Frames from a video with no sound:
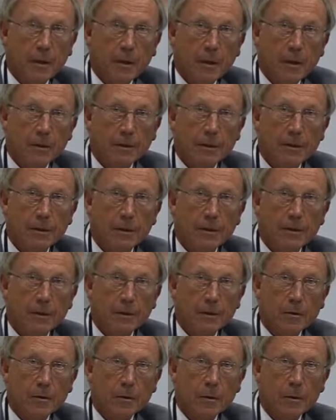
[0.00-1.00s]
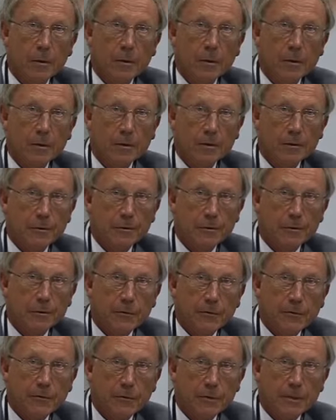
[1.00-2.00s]
How did it go? Choose
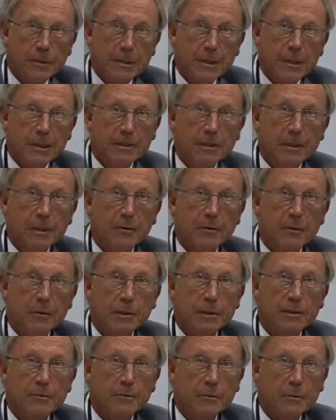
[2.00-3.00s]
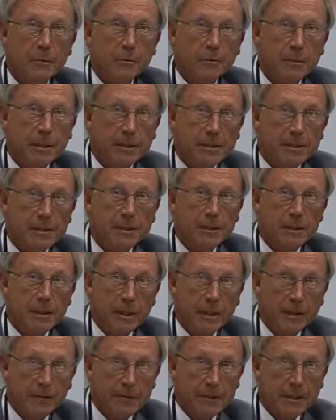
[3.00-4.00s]
the first lens according to the patient
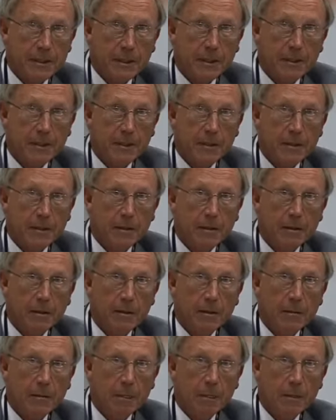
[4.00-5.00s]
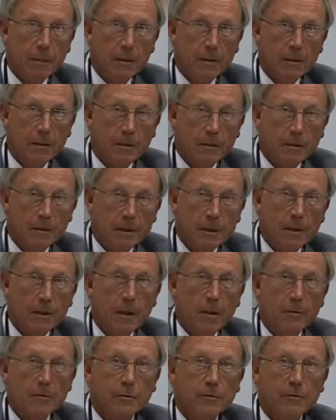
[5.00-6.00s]
lifestyle, see
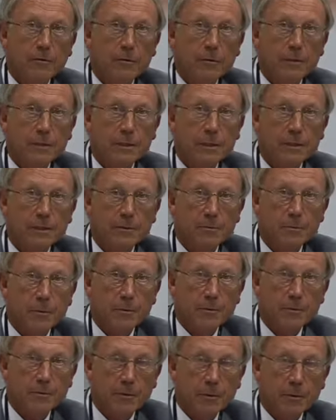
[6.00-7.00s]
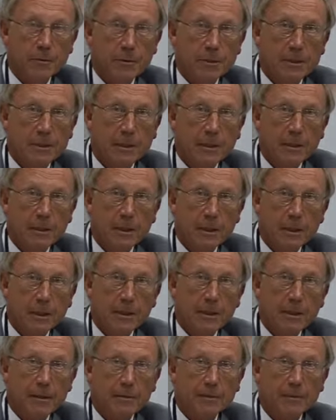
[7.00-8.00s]
how the first lens performs,
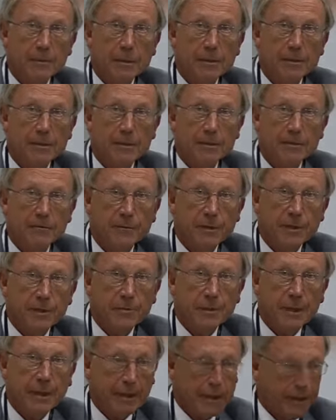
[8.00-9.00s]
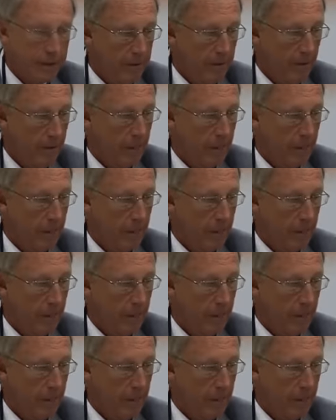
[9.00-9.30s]
and get the patient's feedback.